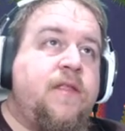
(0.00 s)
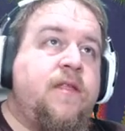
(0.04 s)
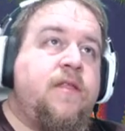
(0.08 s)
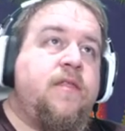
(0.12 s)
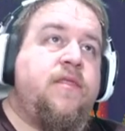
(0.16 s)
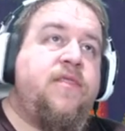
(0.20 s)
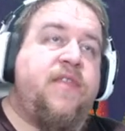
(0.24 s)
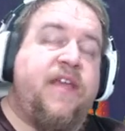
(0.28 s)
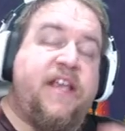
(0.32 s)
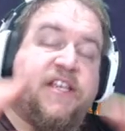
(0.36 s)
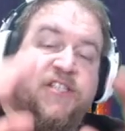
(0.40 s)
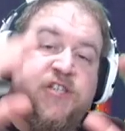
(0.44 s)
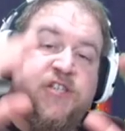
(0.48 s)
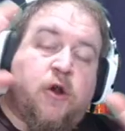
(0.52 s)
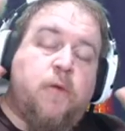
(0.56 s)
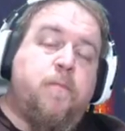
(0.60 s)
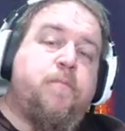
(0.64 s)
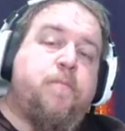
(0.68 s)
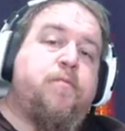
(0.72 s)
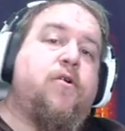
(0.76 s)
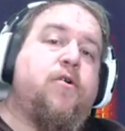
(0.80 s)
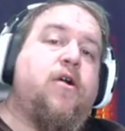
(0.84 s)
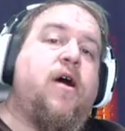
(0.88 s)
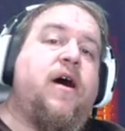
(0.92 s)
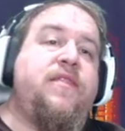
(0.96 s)
These are
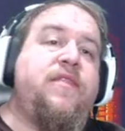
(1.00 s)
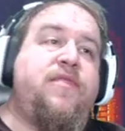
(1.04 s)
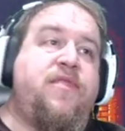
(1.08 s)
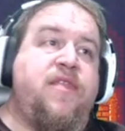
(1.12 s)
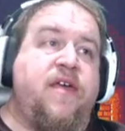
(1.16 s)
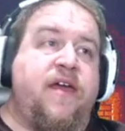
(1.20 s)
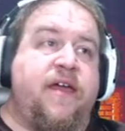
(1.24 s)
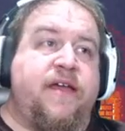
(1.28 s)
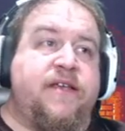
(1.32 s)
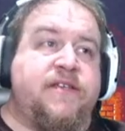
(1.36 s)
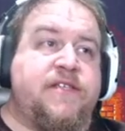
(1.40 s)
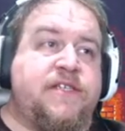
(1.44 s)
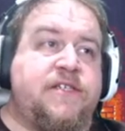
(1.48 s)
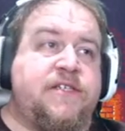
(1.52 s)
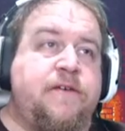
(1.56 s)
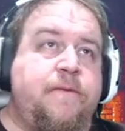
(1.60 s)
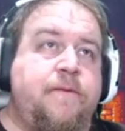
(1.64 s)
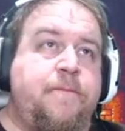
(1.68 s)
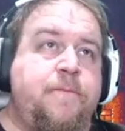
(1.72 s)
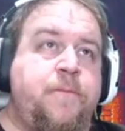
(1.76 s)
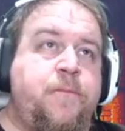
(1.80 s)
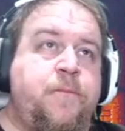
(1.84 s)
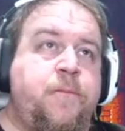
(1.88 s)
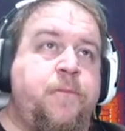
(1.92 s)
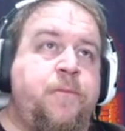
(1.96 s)
broad things.
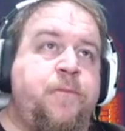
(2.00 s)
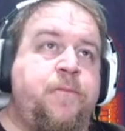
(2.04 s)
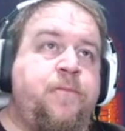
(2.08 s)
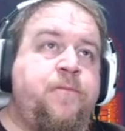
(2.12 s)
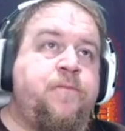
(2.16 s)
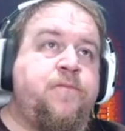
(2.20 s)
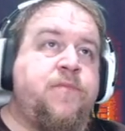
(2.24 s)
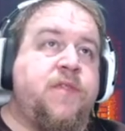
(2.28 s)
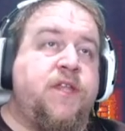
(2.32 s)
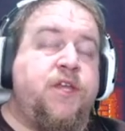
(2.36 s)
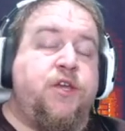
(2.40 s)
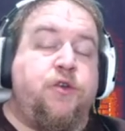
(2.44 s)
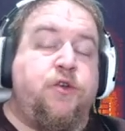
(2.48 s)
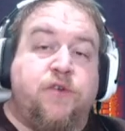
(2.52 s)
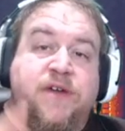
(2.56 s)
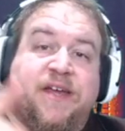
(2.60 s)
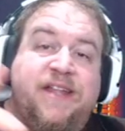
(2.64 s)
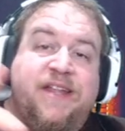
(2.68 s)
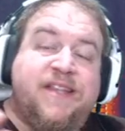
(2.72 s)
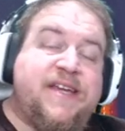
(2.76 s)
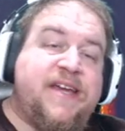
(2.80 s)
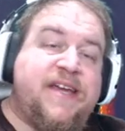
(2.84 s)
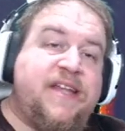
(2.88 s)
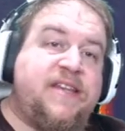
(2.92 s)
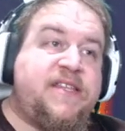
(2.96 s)
You
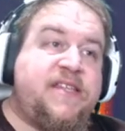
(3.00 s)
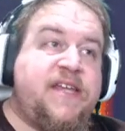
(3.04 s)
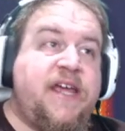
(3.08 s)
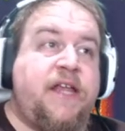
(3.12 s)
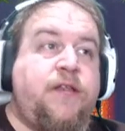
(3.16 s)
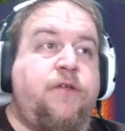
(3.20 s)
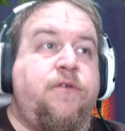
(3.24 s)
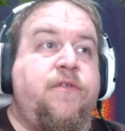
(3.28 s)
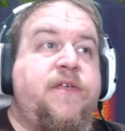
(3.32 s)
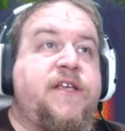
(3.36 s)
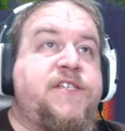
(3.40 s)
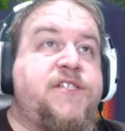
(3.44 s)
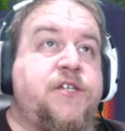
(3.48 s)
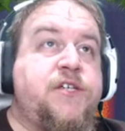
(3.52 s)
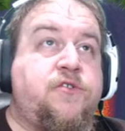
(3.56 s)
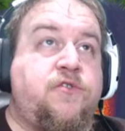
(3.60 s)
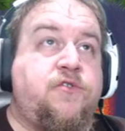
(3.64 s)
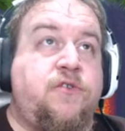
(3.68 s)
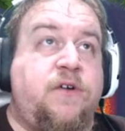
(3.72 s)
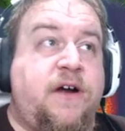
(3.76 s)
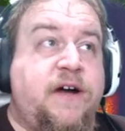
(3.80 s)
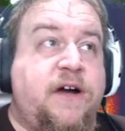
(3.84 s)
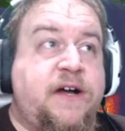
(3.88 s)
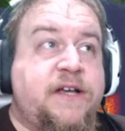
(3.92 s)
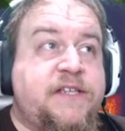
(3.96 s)
can continue this
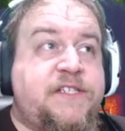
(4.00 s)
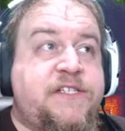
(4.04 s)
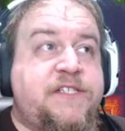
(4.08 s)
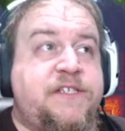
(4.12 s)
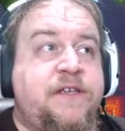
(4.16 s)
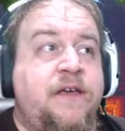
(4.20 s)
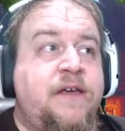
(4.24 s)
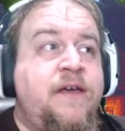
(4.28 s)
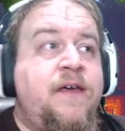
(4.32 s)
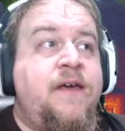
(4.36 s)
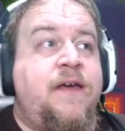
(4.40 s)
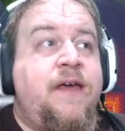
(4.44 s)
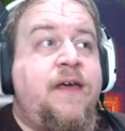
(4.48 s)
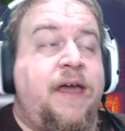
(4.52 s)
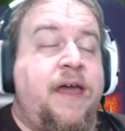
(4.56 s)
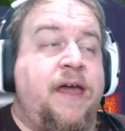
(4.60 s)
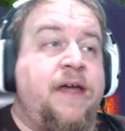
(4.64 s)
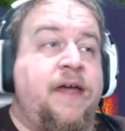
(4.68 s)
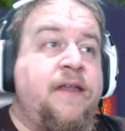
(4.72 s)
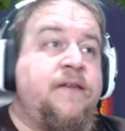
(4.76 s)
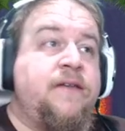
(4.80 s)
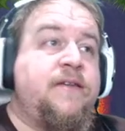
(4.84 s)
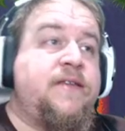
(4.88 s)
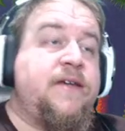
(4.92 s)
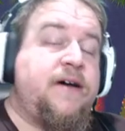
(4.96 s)
across
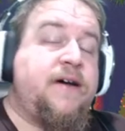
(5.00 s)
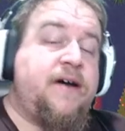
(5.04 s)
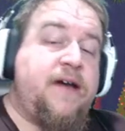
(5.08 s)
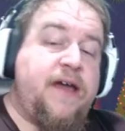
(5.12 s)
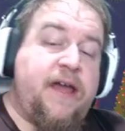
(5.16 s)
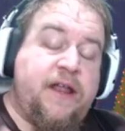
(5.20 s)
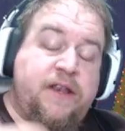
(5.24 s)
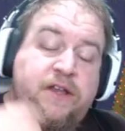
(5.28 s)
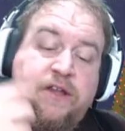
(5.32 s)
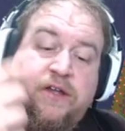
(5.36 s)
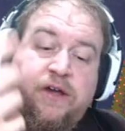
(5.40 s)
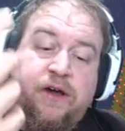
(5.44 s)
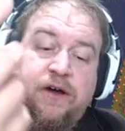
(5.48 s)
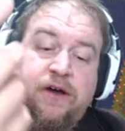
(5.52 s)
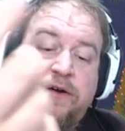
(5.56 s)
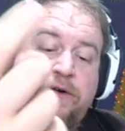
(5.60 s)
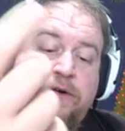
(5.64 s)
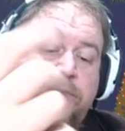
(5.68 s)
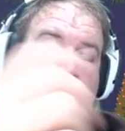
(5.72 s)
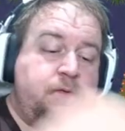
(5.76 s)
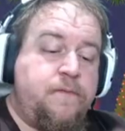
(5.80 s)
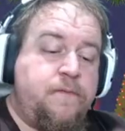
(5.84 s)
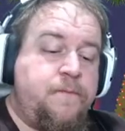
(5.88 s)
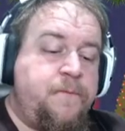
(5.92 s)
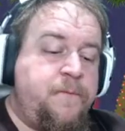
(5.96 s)
and
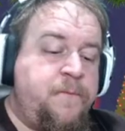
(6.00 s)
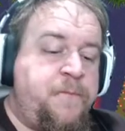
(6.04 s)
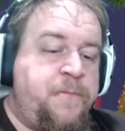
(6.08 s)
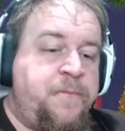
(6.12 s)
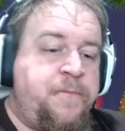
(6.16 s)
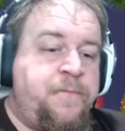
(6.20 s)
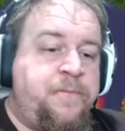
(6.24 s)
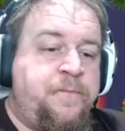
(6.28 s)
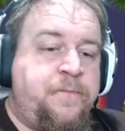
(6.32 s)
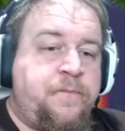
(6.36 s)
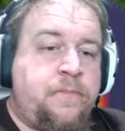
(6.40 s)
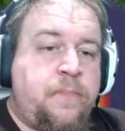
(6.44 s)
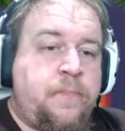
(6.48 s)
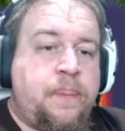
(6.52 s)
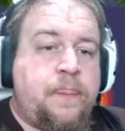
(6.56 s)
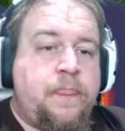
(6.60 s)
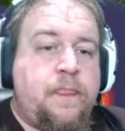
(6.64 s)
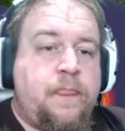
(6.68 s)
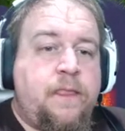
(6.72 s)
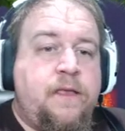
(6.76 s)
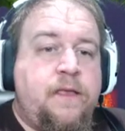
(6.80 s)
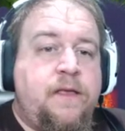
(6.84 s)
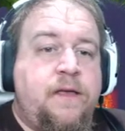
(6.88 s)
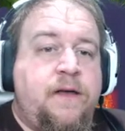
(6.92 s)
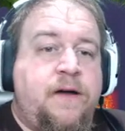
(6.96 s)
go,
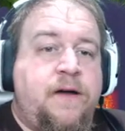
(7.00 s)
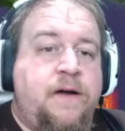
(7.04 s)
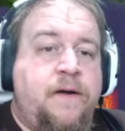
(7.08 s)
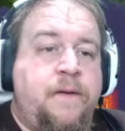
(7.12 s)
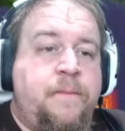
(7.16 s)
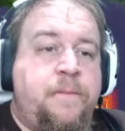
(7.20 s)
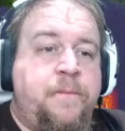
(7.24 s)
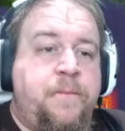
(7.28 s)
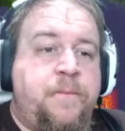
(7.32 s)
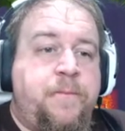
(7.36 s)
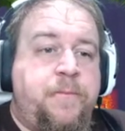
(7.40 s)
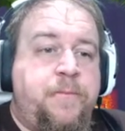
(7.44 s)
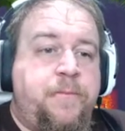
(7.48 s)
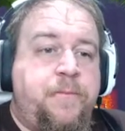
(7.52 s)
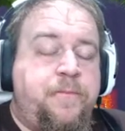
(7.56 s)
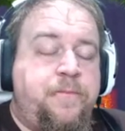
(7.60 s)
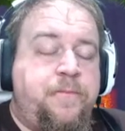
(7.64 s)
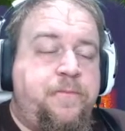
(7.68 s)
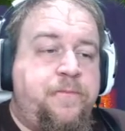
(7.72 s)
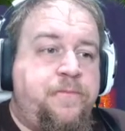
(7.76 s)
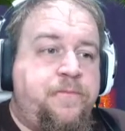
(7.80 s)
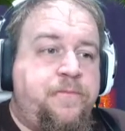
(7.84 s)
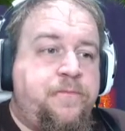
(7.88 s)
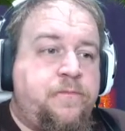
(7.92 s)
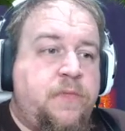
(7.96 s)

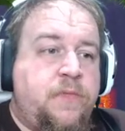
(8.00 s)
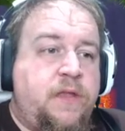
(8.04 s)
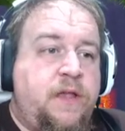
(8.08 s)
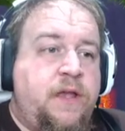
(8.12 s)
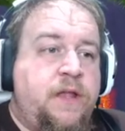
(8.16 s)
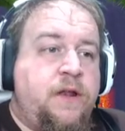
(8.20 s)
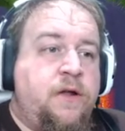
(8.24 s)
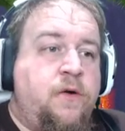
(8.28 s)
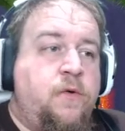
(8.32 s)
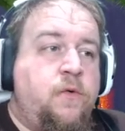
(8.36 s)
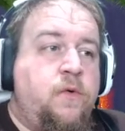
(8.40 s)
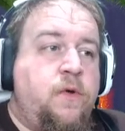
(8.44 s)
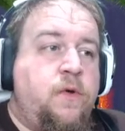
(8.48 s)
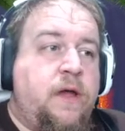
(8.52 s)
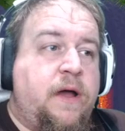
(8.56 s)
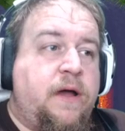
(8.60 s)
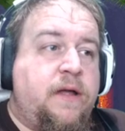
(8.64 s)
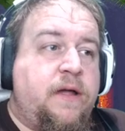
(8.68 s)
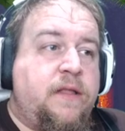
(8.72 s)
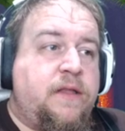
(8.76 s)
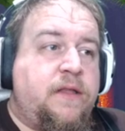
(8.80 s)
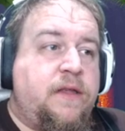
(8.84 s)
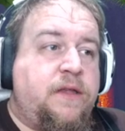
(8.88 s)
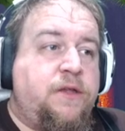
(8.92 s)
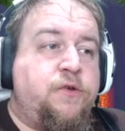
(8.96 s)
you
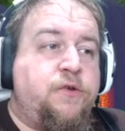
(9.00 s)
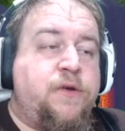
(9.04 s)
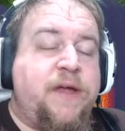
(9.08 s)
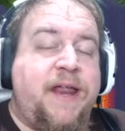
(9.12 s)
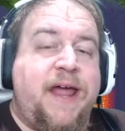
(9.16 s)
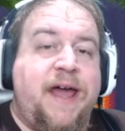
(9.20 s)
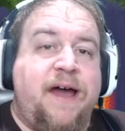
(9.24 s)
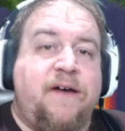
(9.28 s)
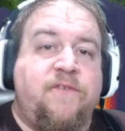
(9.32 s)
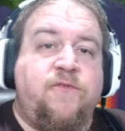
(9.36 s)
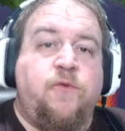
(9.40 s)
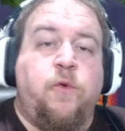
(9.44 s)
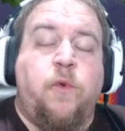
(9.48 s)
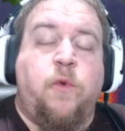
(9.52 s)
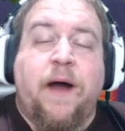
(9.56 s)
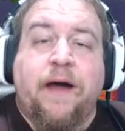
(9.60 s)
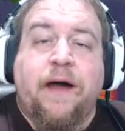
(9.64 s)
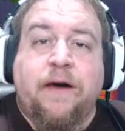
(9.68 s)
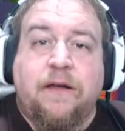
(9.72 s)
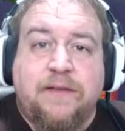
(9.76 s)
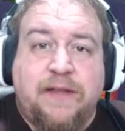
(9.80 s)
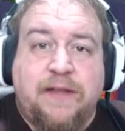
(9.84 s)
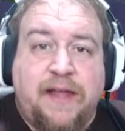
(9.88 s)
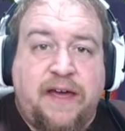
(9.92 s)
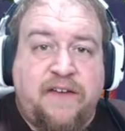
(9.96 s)
know, you can have
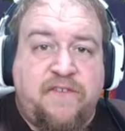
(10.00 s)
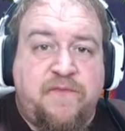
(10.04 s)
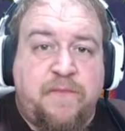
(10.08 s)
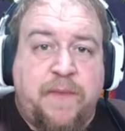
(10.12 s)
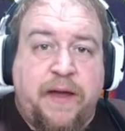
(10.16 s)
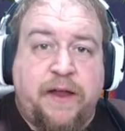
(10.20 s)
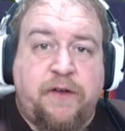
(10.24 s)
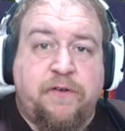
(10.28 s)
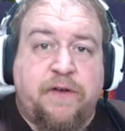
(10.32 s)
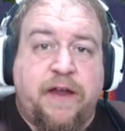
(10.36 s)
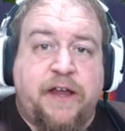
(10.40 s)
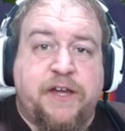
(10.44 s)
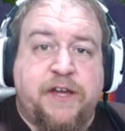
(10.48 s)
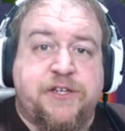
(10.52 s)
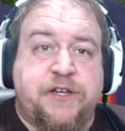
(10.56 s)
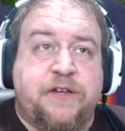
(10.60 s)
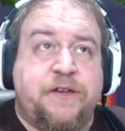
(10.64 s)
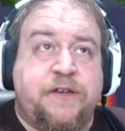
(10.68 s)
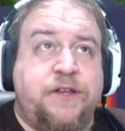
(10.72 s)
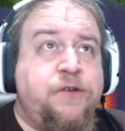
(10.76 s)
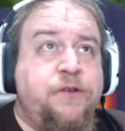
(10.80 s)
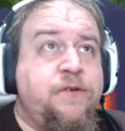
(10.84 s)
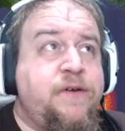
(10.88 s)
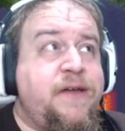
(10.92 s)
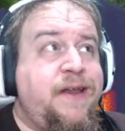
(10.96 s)
wildlife
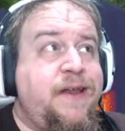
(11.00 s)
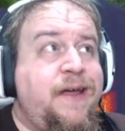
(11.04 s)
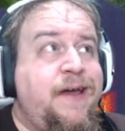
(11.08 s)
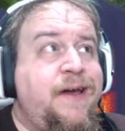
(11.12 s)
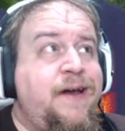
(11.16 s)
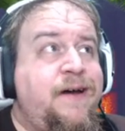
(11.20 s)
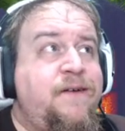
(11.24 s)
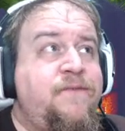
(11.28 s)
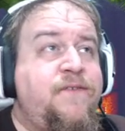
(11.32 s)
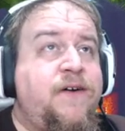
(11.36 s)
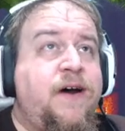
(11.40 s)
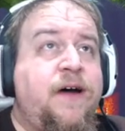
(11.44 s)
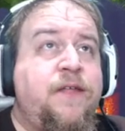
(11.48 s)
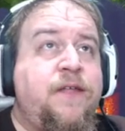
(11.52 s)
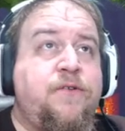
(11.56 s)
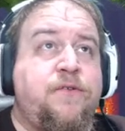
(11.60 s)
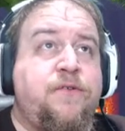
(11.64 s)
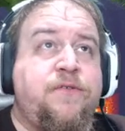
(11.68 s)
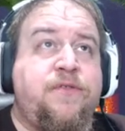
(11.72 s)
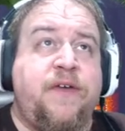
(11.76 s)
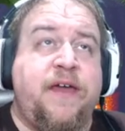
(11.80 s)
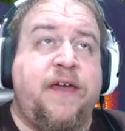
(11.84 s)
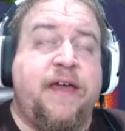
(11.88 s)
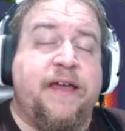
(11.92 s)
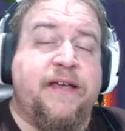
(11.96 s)
migration. You can have other
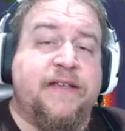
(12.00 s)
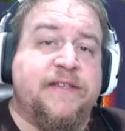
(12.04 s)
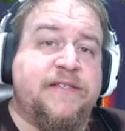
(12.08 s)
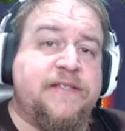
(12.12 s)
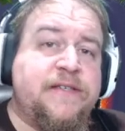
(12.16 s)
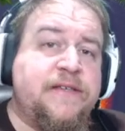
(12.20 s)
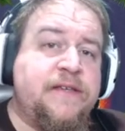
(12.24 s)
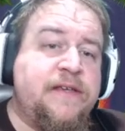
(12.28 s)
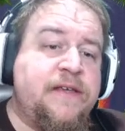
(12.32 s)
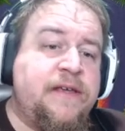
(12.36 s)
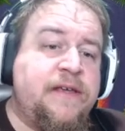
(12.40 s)
things